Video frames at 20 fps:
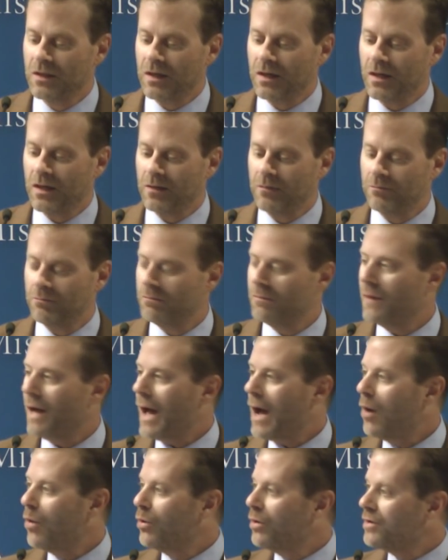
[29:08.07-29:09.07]
Um,
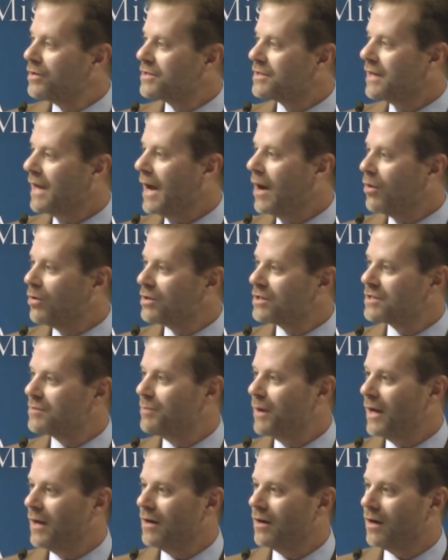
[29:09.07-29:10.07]
hours and hours
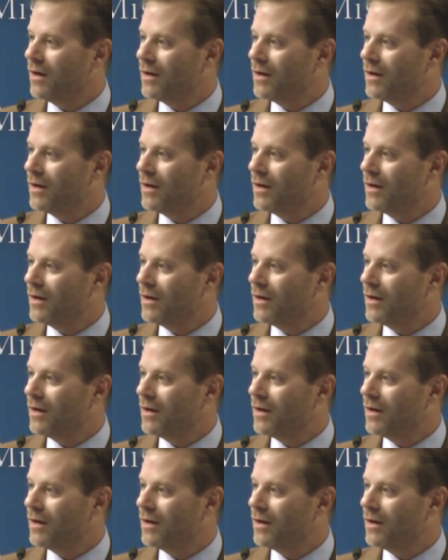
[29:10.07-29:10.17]
spent